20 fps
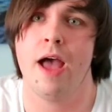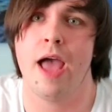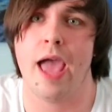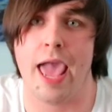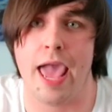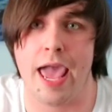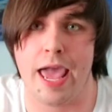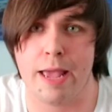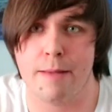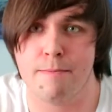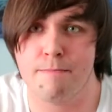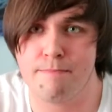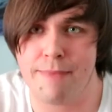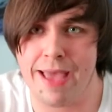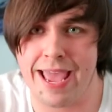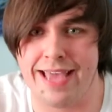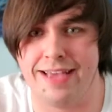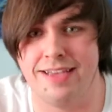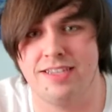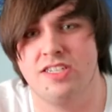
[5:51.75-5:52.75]
a
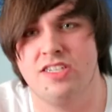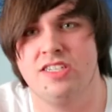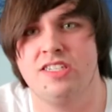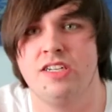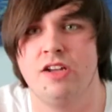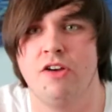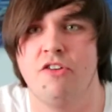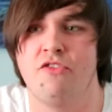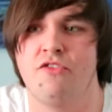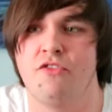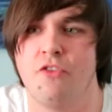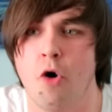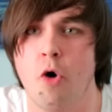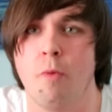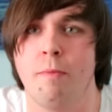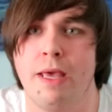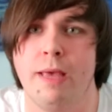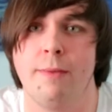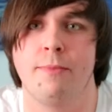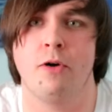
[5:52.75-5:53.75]
base for
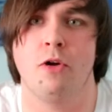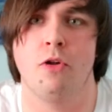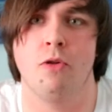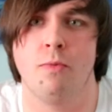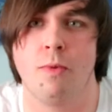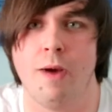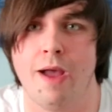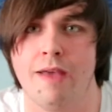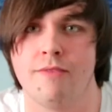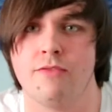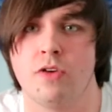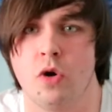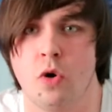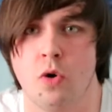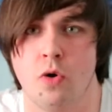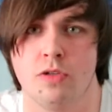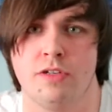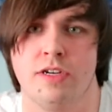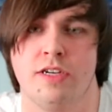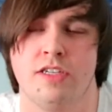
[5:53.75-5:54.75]
people with
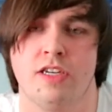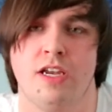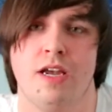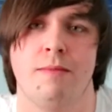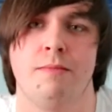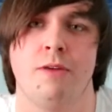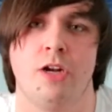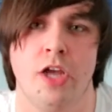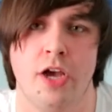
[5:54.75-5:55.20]
autism,